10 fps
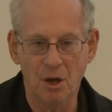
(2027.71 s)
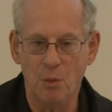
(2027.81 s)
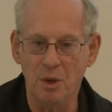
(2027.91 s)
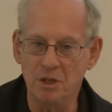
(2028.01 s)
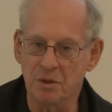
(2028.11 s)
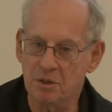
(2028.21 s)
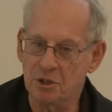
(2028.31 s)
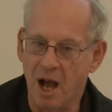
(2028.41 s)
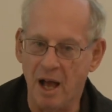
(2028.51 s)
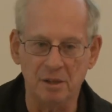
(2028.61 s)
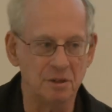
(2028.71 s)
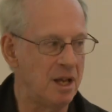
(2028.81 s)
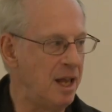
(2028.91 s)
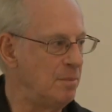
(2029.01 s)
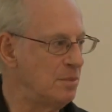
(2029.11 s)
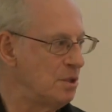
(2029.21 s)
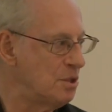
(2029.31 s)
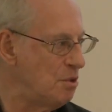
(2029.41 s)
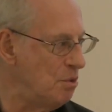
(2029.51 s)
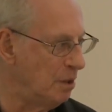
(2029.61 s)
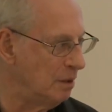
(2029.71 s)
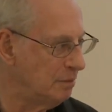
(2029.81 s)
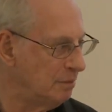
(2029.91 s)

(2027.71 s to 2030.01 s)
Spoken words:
when your child came to school,